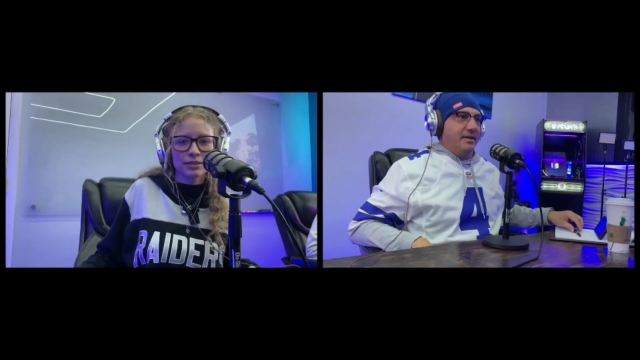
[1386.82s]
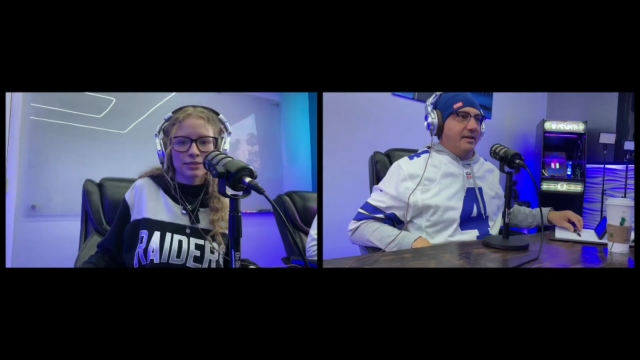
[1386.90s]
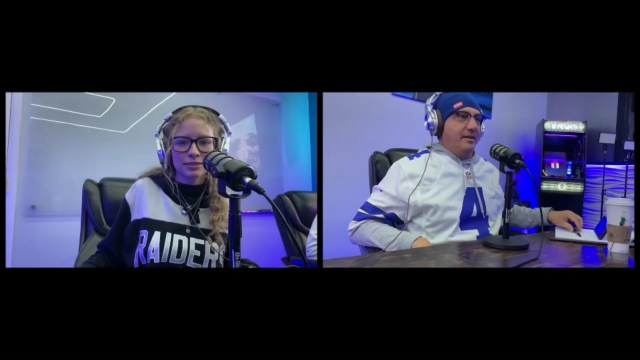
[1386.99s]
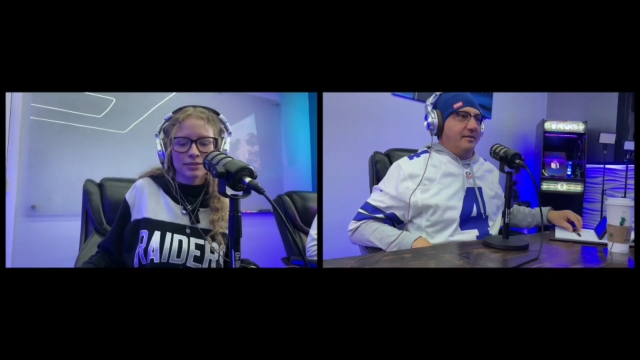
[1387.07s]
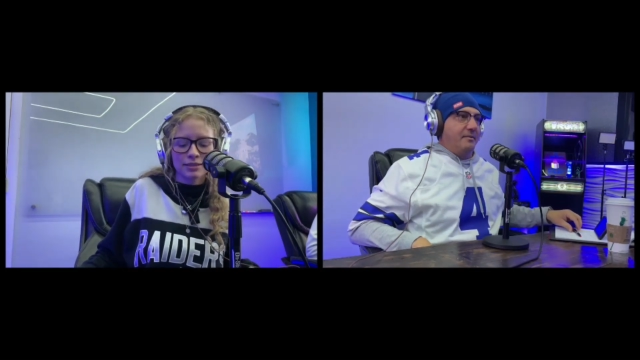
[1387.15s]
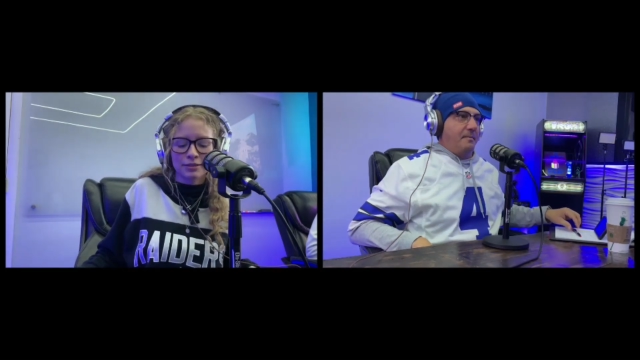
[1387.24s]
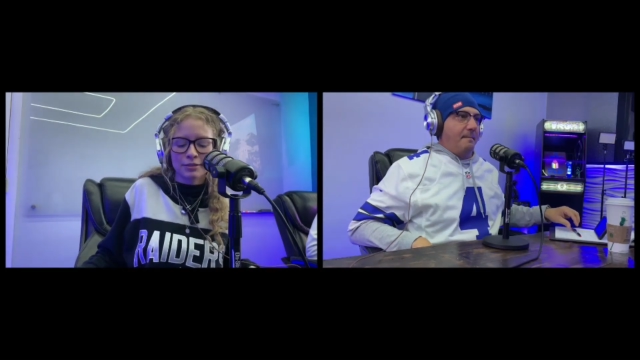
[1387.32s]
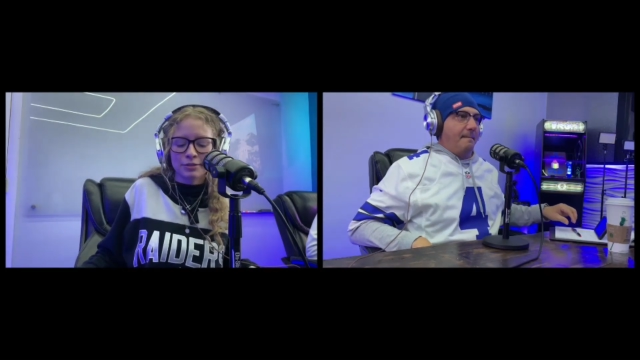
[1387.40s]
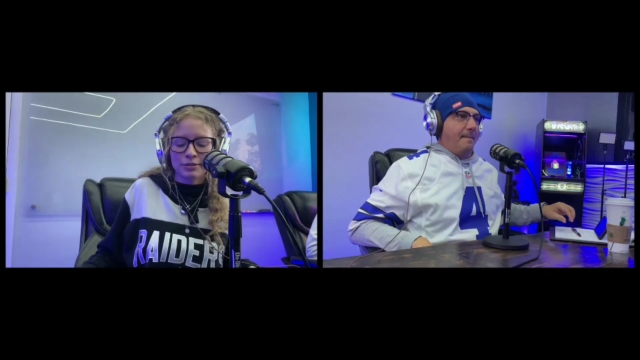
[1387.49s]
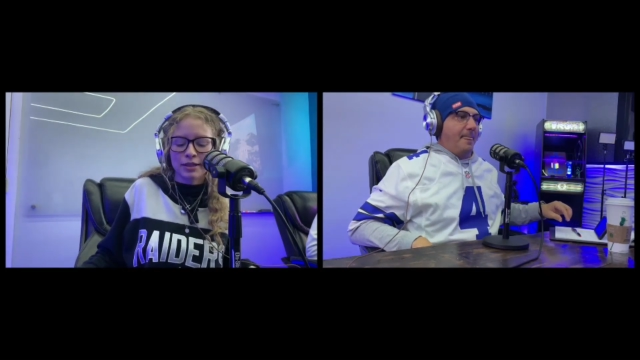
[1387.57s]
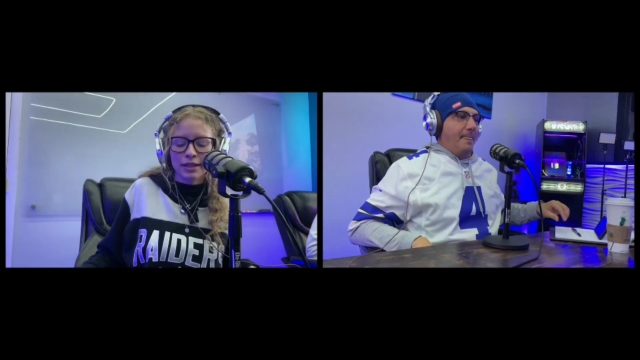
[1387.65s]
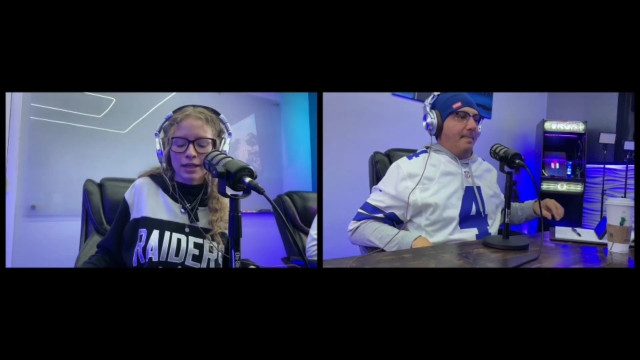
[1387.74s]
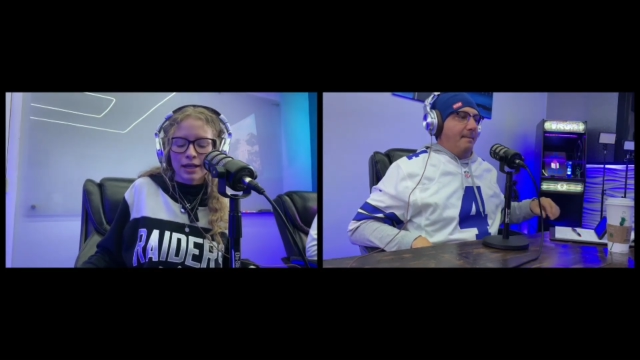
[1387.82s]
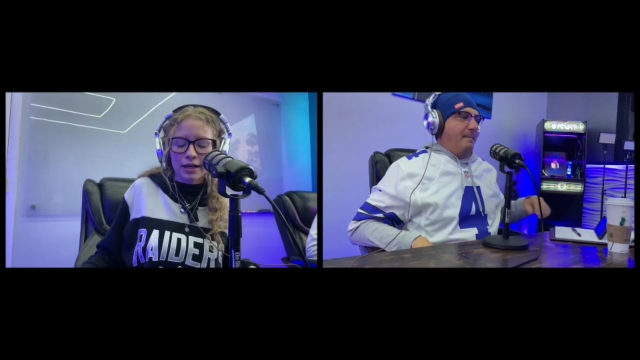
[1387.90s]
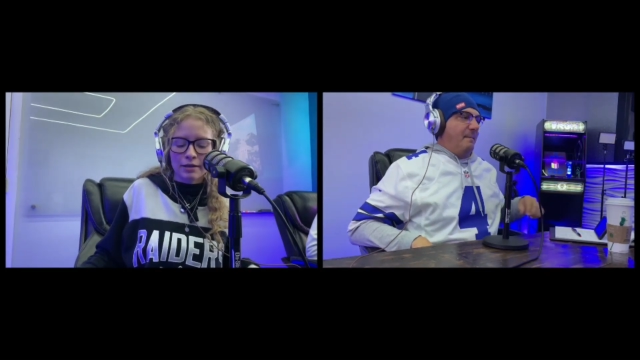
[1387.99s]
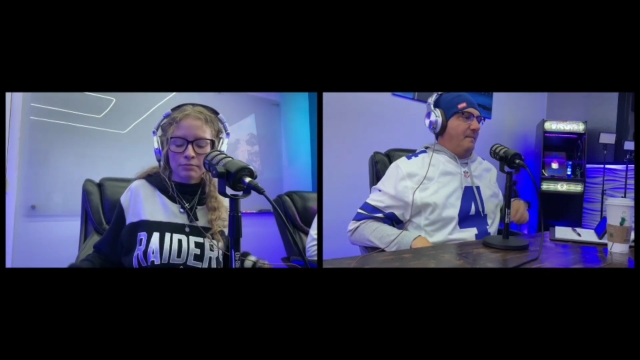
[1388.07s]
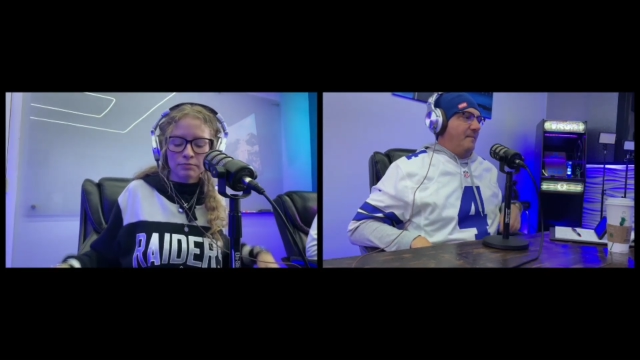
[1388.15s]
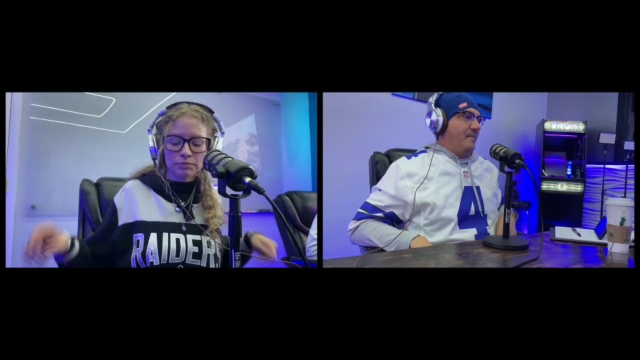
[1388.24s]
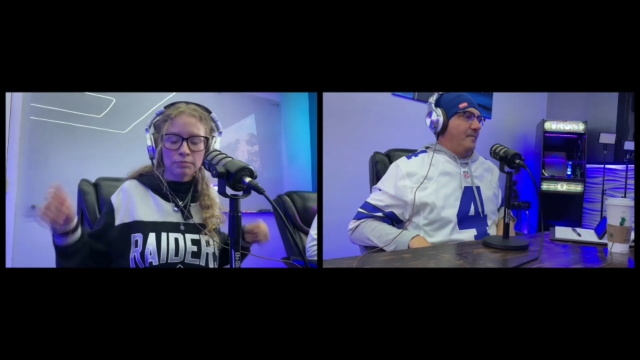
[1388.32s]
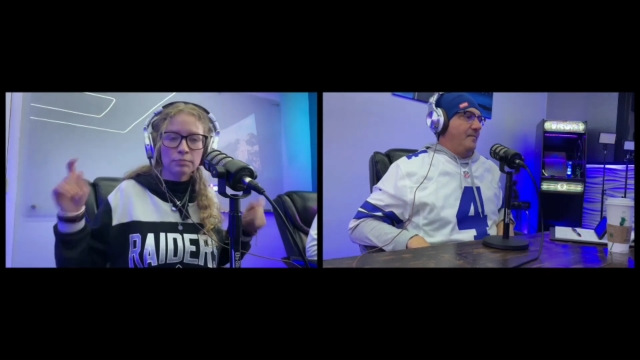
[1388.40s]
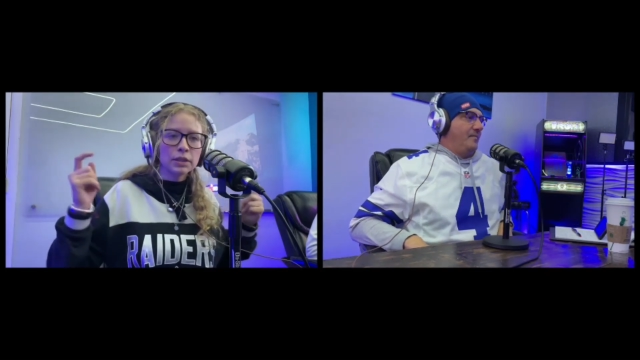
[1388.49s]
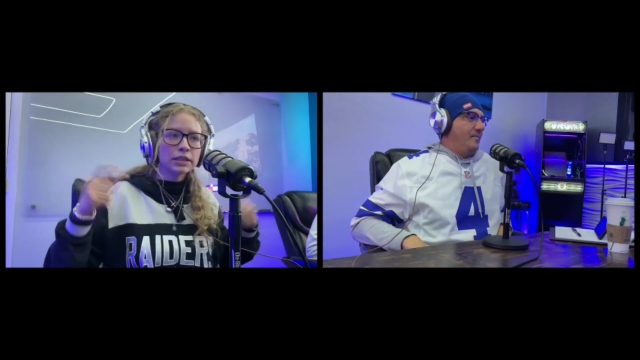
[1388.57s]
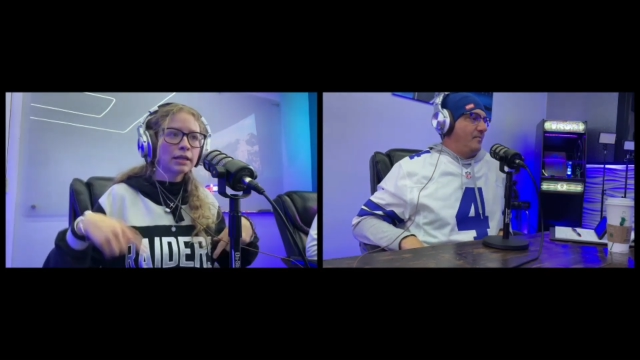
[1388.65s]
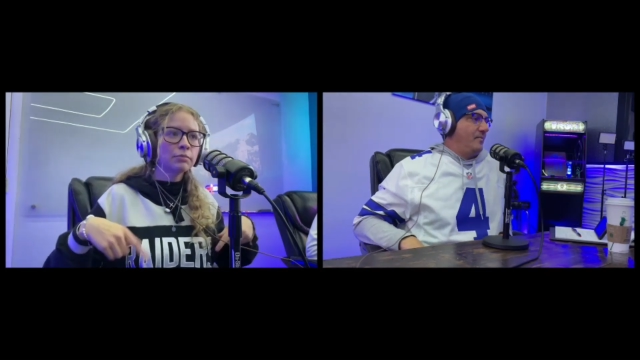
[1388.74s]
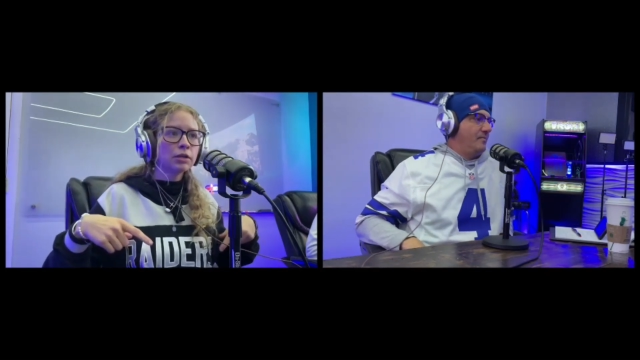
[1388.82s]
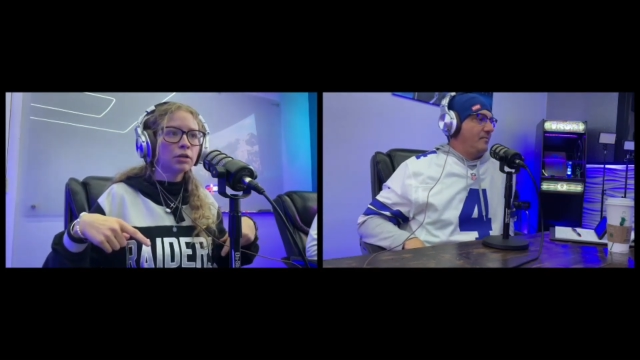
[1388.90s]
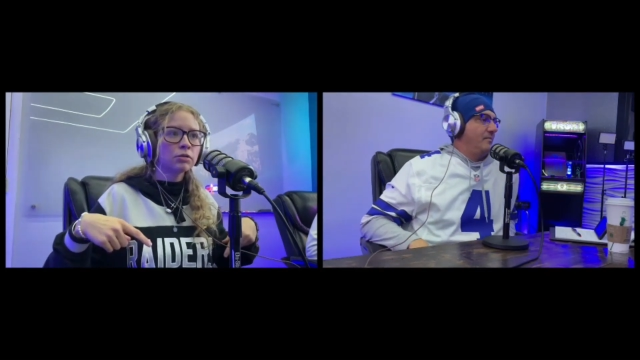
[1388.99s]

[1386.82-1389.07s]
Speaker 1: Yeah. Yeah. So um, put down below